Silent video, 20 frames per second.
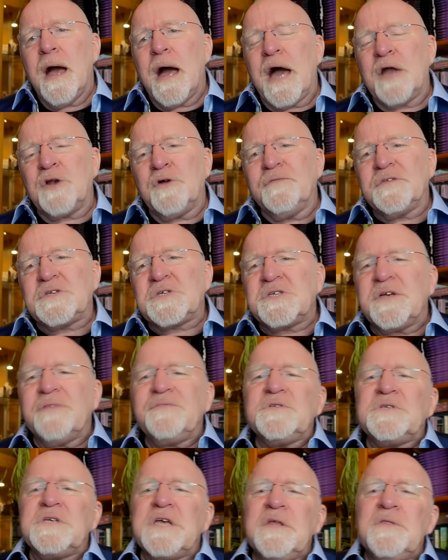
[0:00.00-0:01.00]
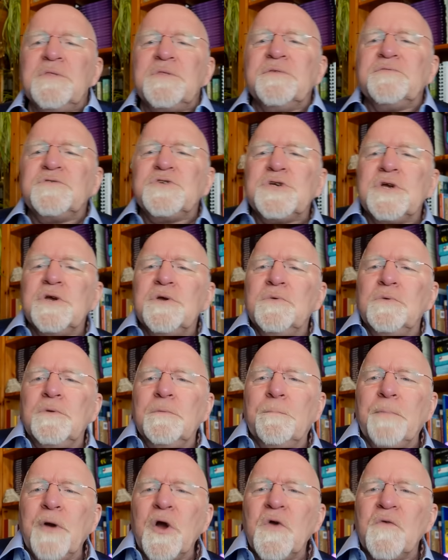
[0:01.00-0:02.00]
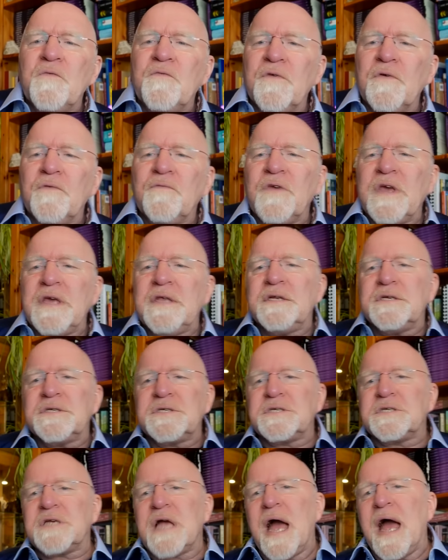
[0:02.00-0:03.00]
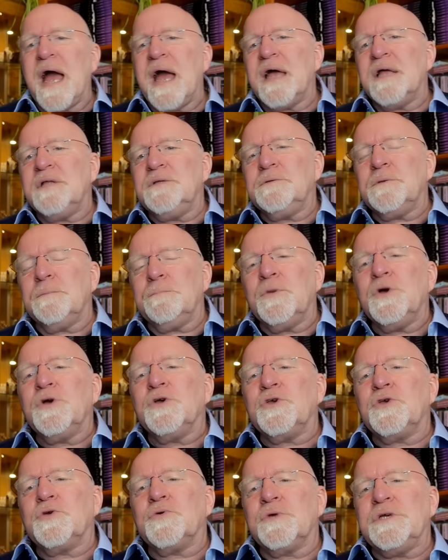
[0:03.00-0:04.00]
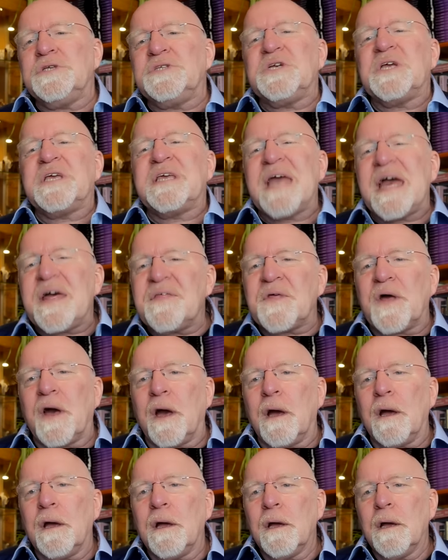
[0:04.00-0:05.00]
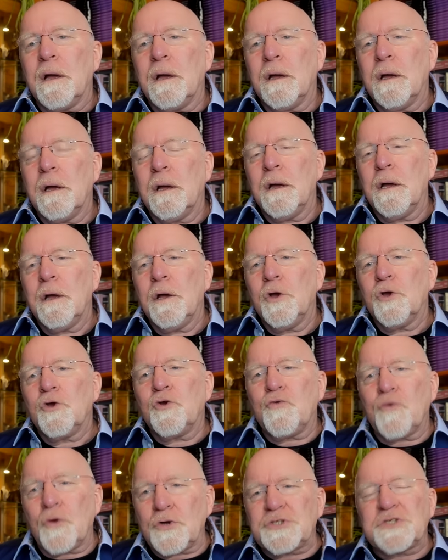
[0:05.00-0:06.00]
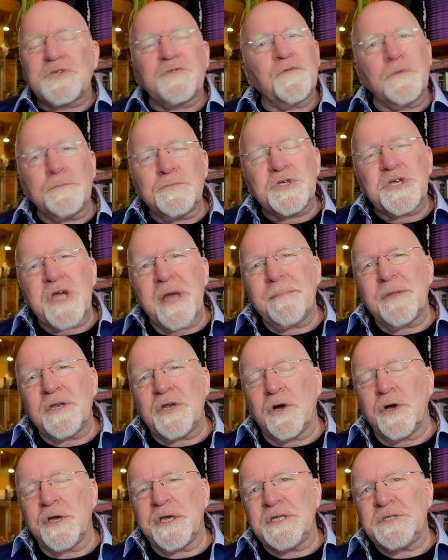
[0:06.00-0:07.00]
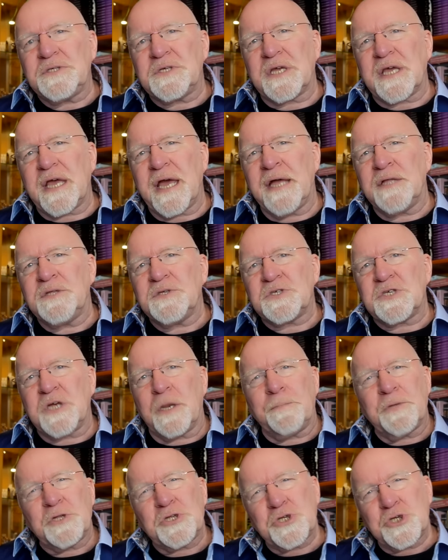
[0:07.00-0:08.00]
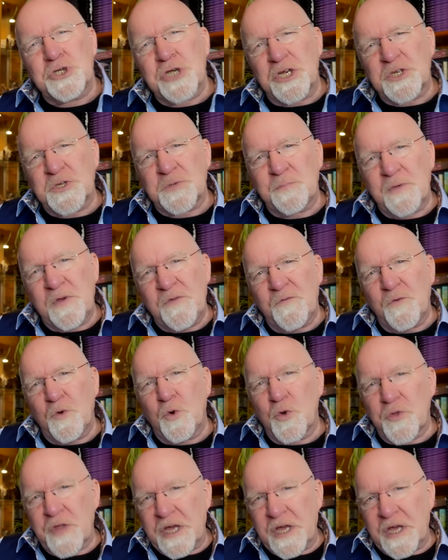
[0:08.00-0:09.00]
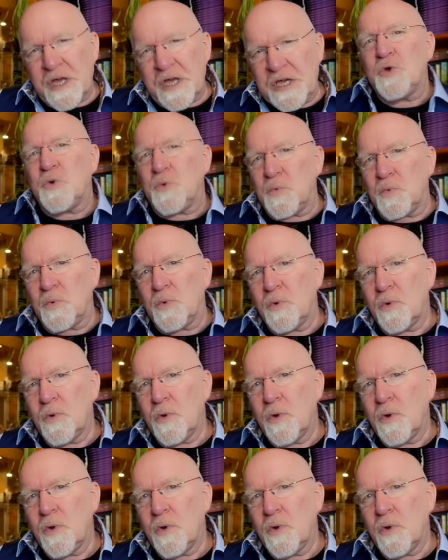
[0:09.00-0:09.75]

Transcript: And on the seventeenth of June, both Venus and Mercury together cross from Gemini into Cancer, but just before they do,